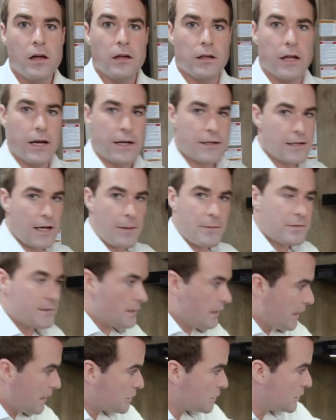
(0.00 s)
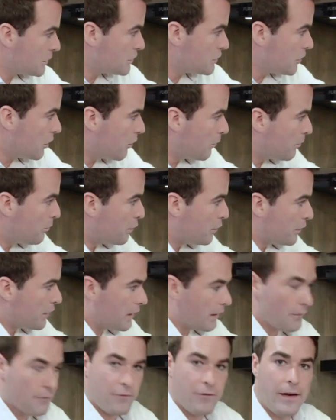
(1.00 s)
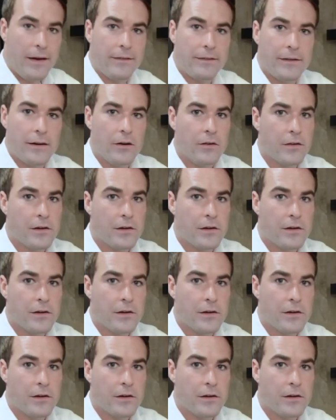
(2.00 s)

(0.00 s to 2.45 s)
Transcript: A lot of times they actually don't put a vent there.